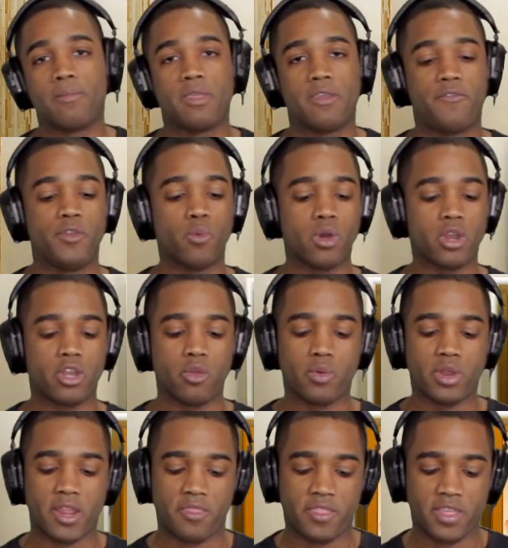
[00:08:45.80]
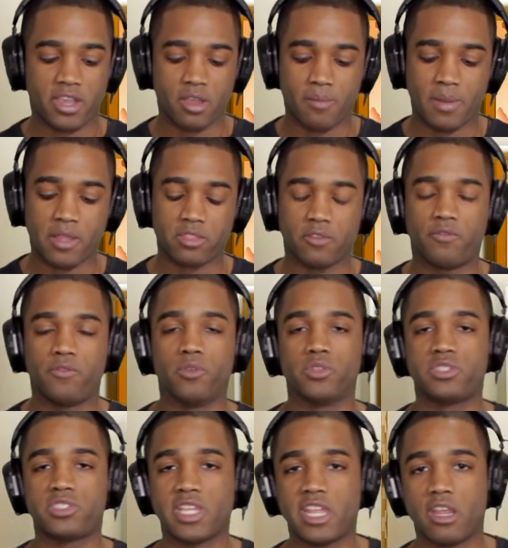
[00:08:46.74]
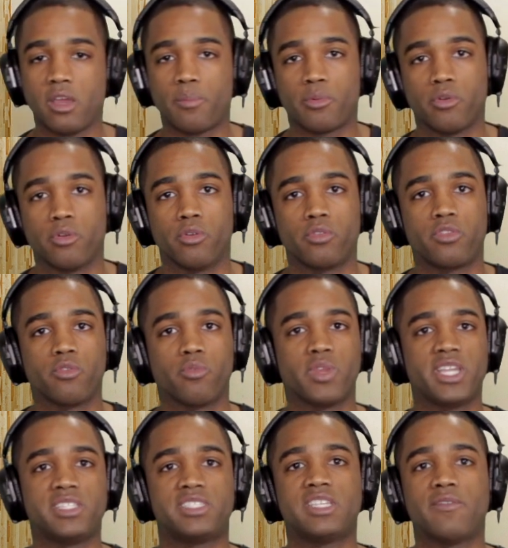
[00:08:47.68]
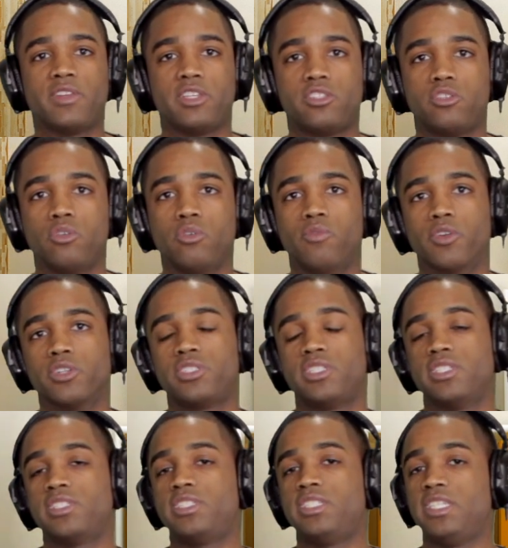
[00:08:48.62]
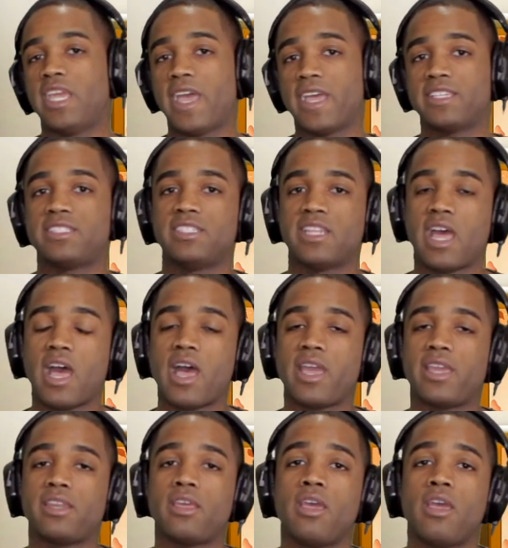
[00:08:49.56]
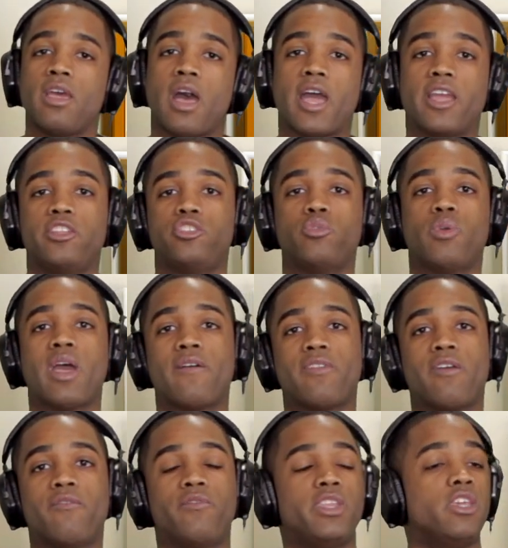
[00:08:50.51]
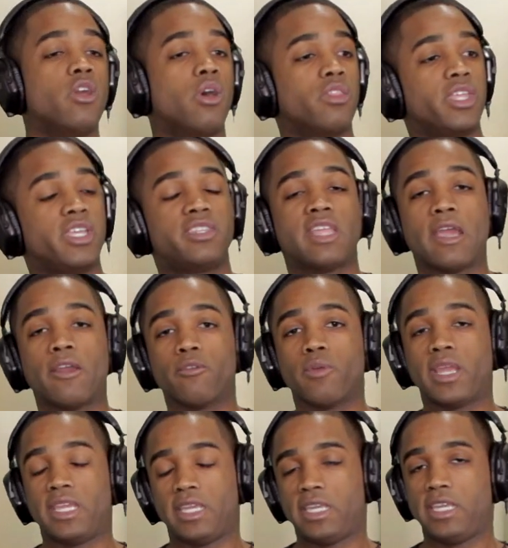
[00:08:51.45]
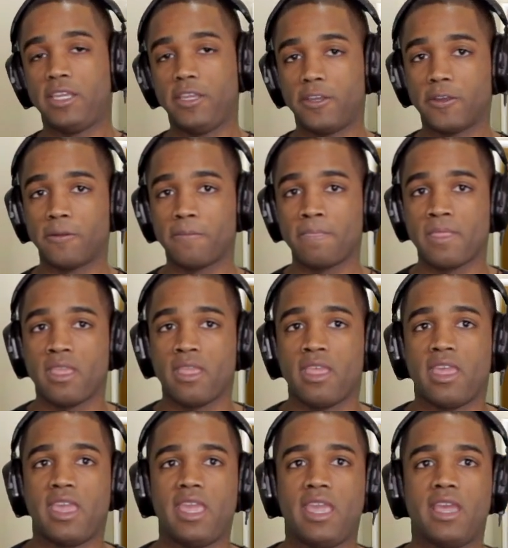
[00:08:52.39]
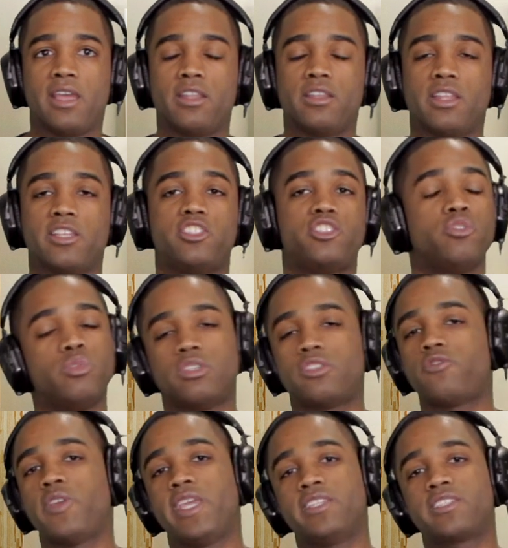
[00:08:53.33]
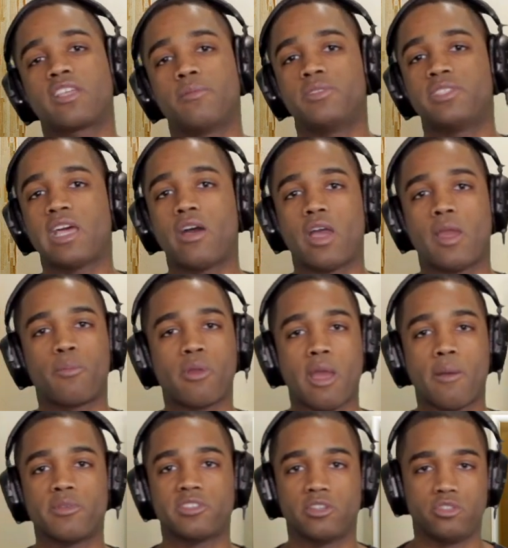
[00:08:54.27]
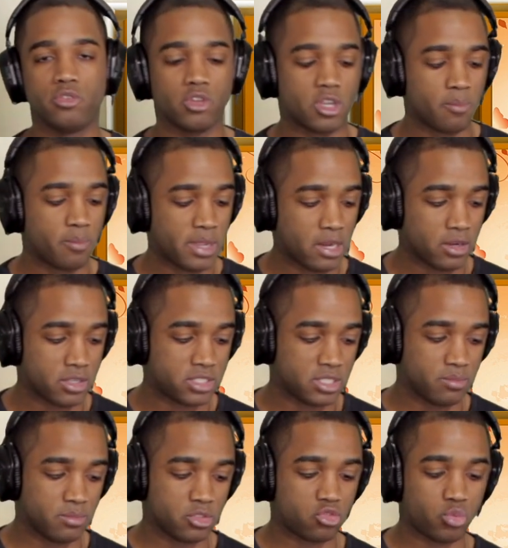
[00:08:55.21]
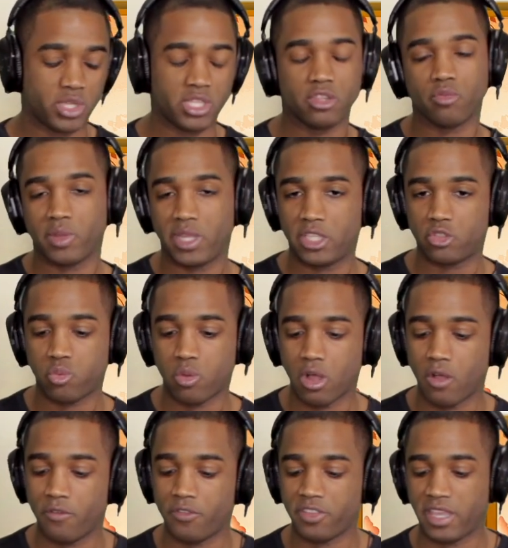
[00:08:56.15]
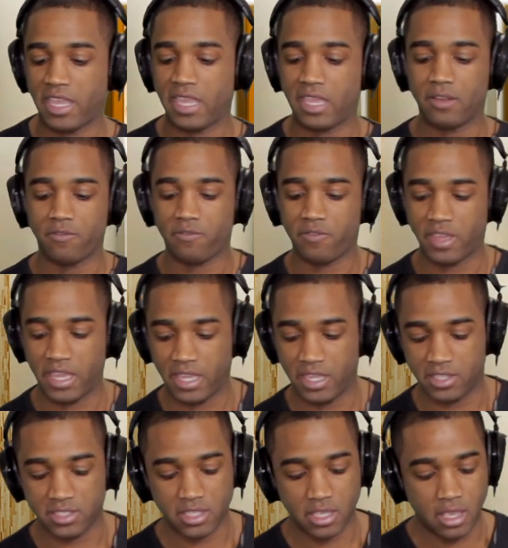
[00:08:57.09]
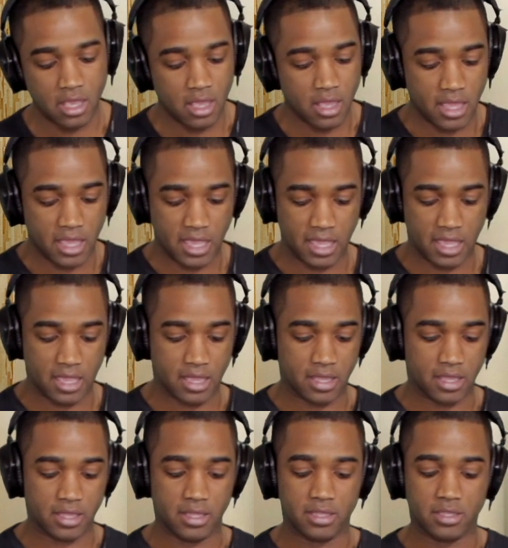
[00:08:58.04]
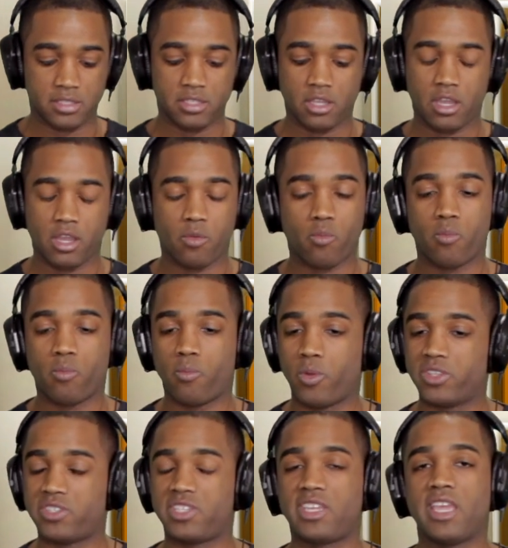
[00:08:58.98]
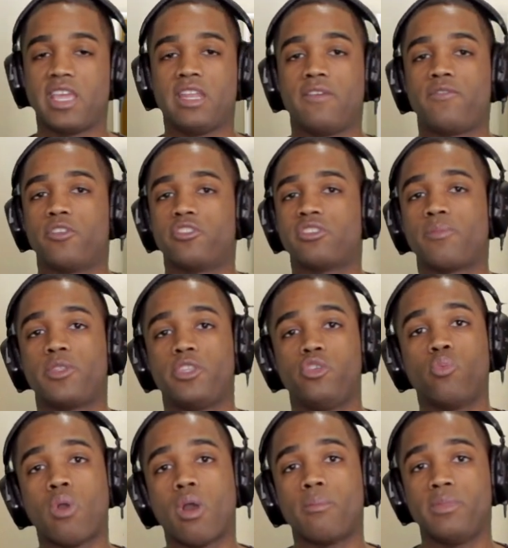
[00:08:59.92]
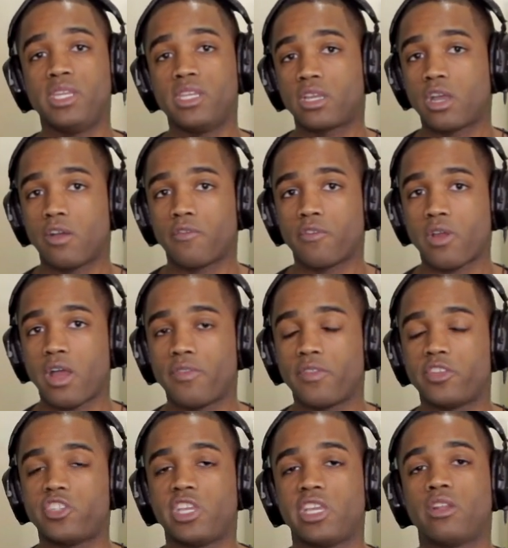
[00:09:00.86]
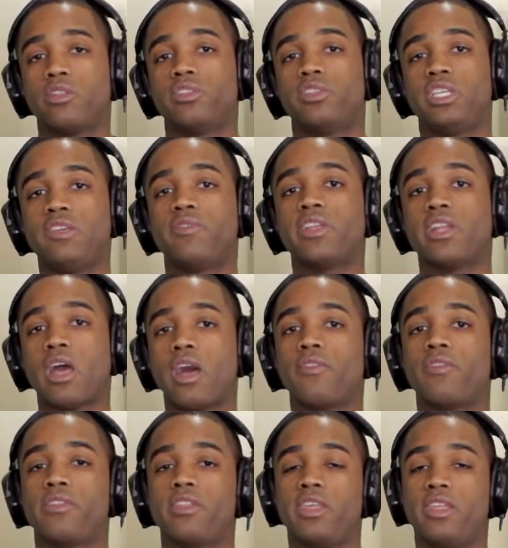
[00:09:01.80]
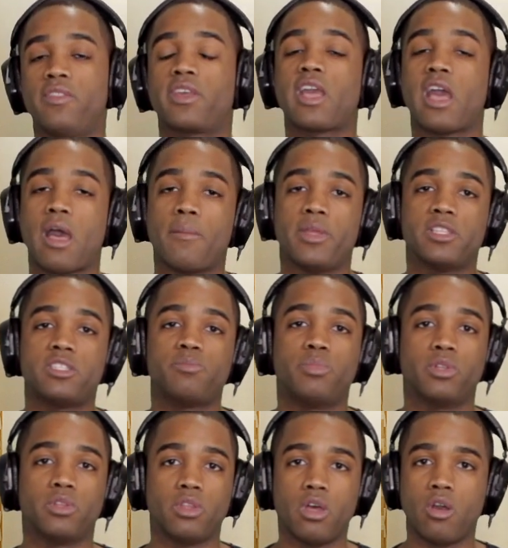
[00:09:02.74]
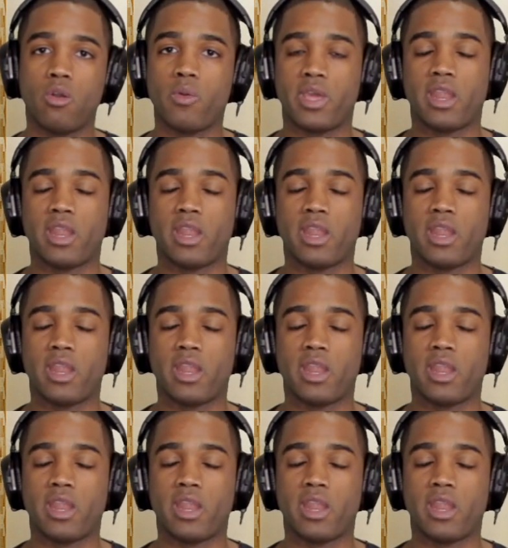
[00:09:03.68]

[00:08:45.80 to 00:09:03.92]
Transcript: If you want to know what I think about the full setup or the Rane 72 versus the S9, I do have that video. I'll link that right here. And as soon as Phase comes out, I promise I'll do a comparison between the Rane 12s and Phase. And once again, if there's something you want me to cover on the channel, leave it in the comments below,